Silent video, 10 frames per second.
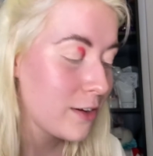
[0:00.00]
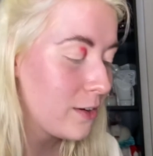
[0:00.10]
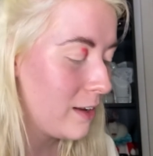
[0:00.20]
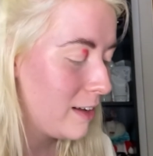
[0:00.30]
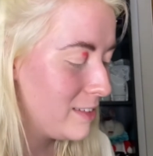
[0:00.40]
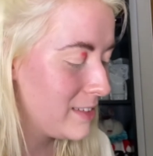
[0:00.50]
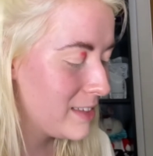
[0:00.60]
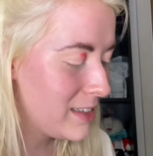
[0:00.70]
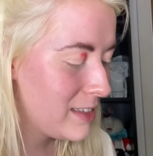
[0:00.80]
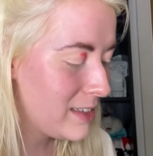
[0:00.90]
colour.
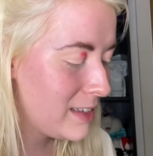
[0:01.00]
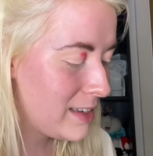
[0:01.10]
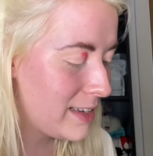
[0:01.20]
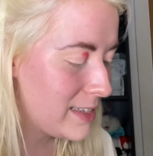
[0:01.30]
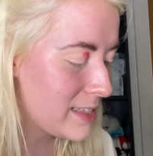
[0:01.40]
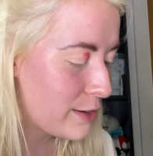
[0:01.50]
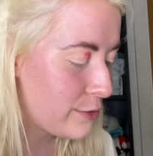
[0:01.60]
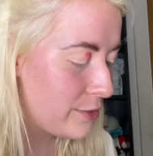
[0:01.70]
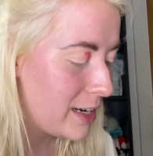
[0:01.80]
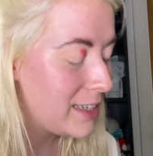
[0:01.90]
It's like a
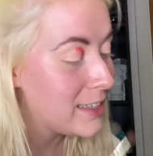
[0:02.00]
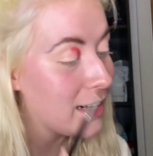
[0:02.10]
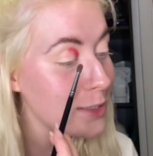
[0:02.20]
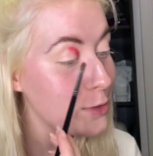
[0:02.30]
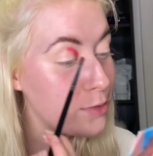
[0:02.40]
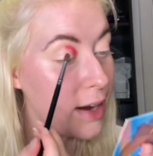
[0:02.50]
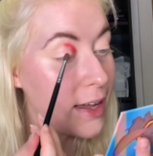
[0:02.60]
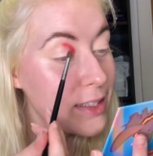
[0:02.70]
really nice red,